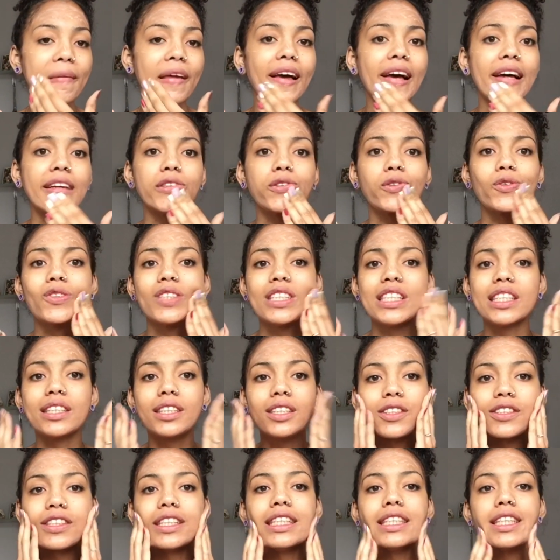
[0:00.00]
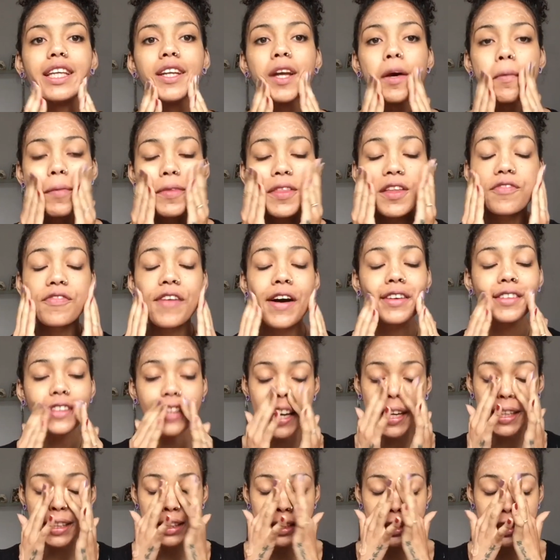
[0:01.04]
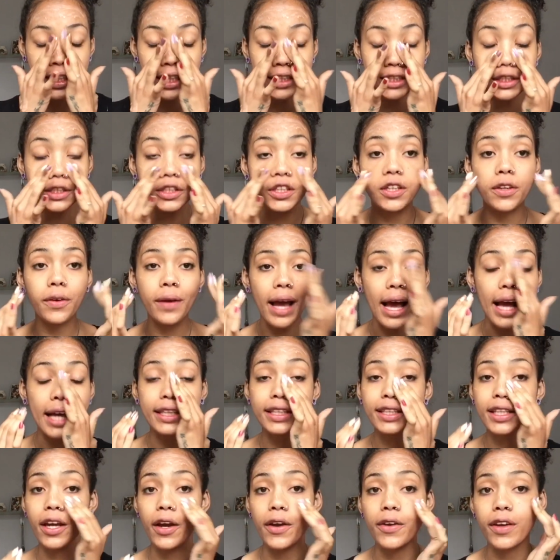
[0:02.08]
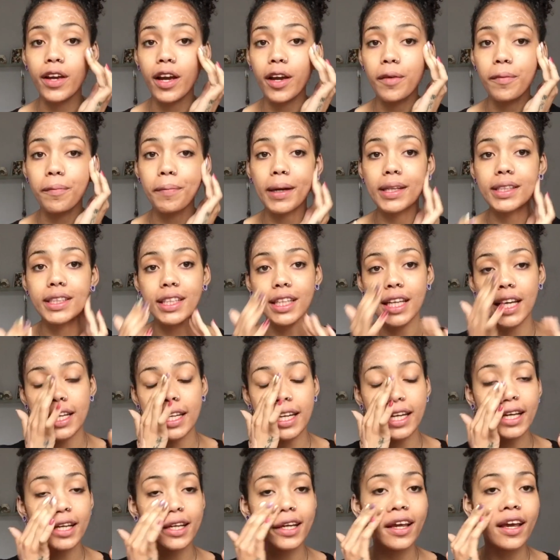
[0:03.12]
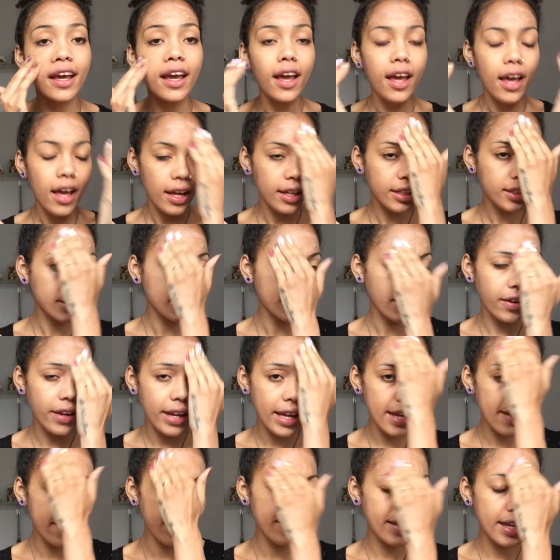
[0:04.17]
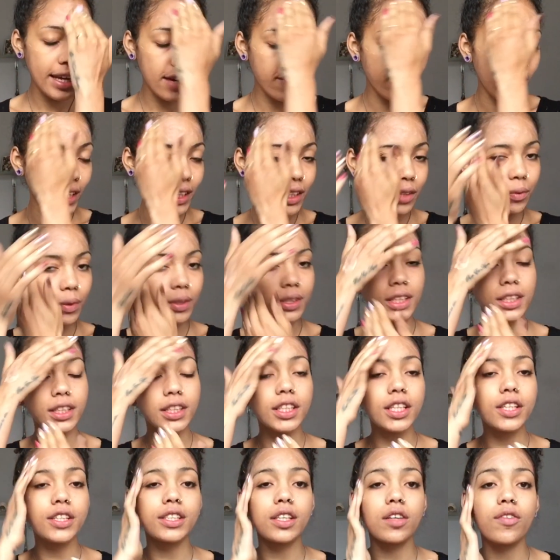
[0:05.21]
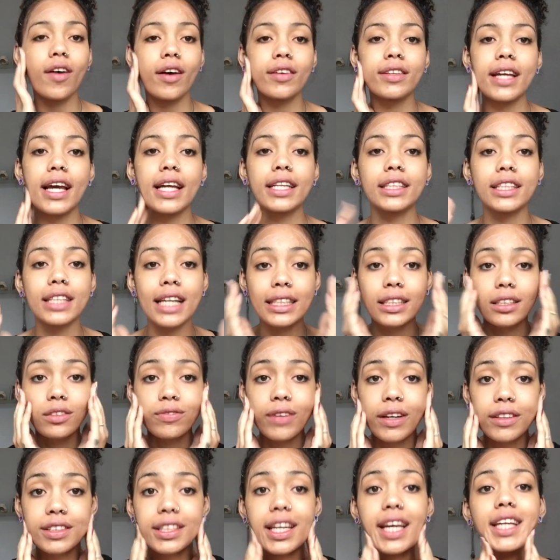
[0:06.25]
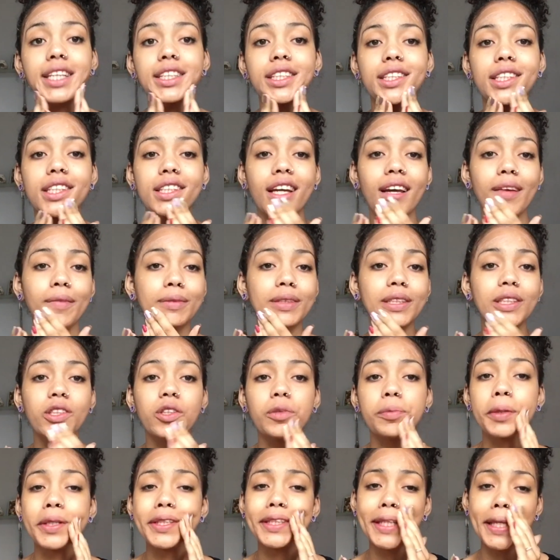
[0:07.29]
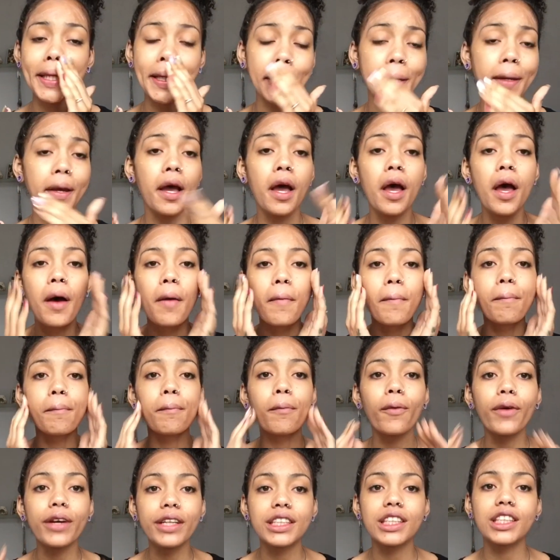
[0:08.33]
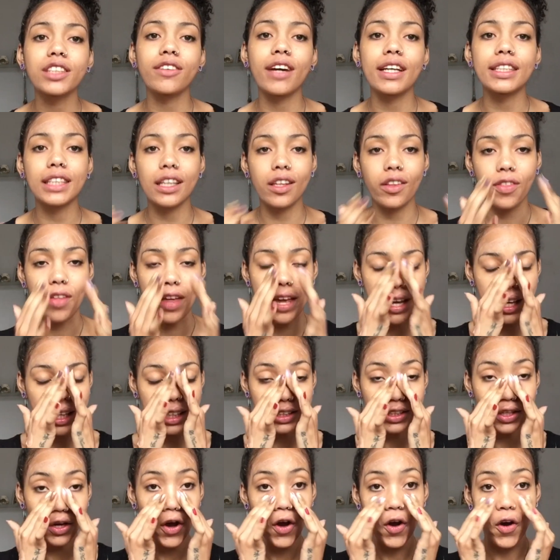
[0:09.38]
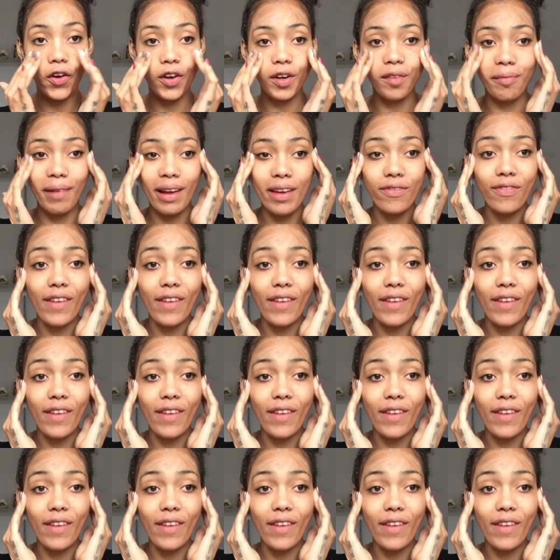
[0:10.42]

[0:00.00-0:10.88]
has all these goodies in it, but the foundation does too. It has cocoa butter in it, and so even if I just wanted to use a foundation as a foundation, I'm still putting moisturising things on my